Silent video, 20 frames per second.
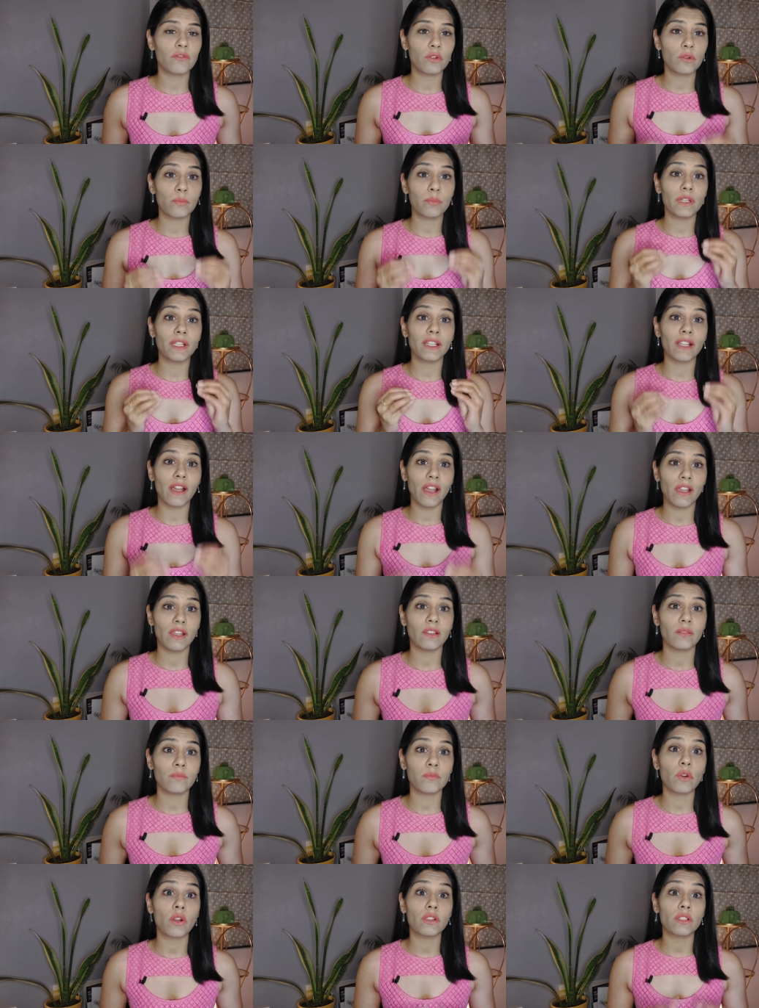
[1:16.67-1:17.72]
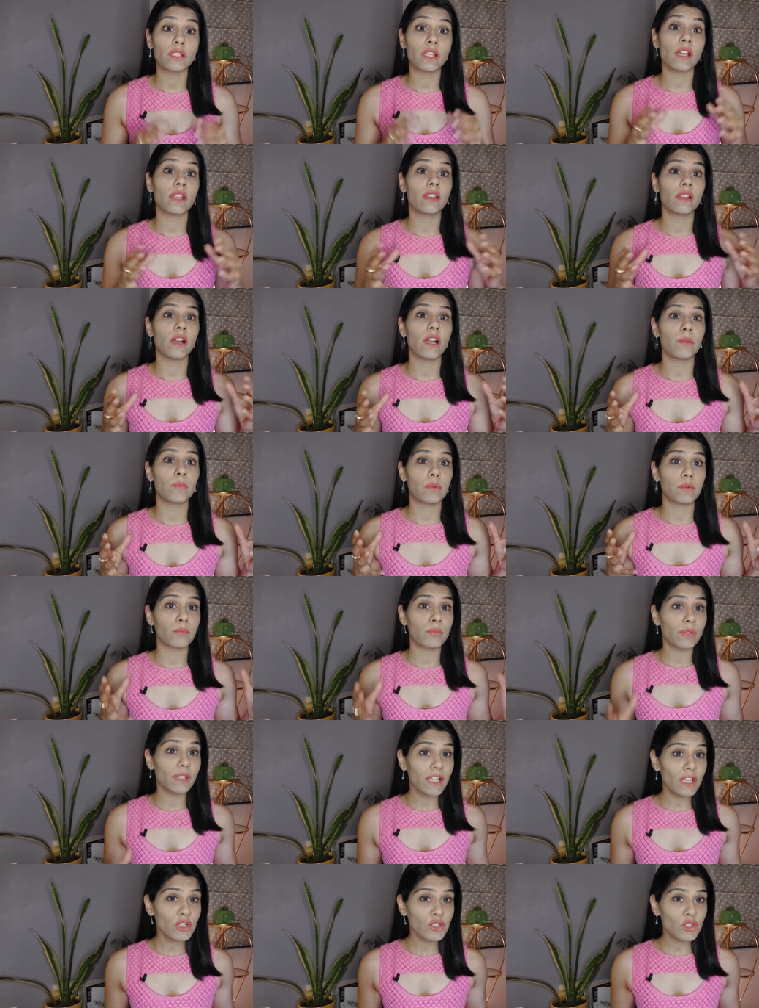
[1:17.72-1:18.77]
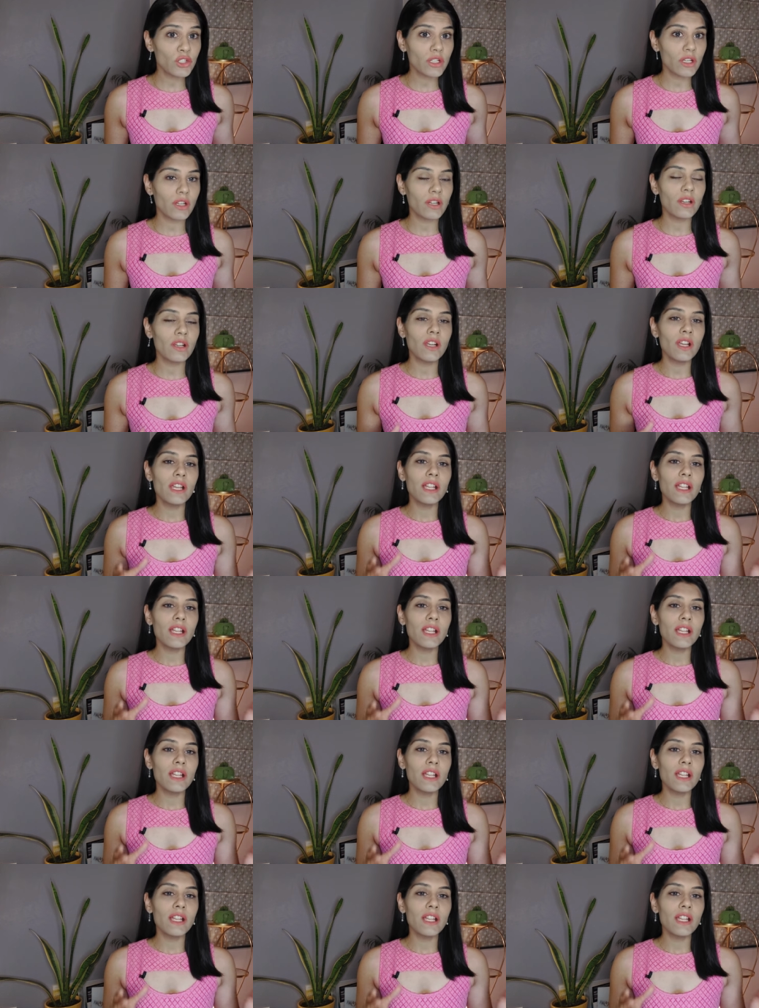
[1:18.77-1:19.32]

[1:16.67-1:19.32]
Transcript: for benign prostatic hyperplasia,